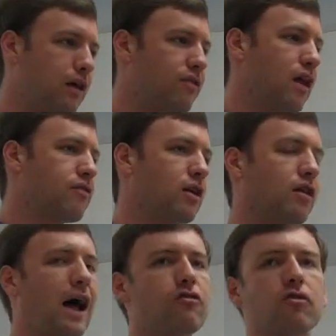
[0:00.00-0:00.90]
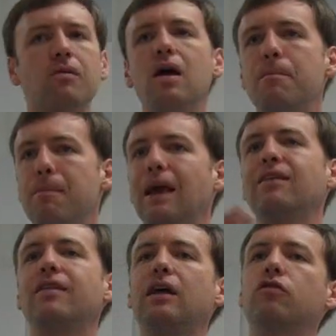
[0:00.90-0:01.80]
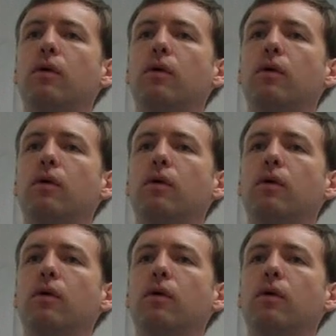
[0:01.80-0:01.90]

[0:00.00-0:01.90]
else says in the classroom make sense,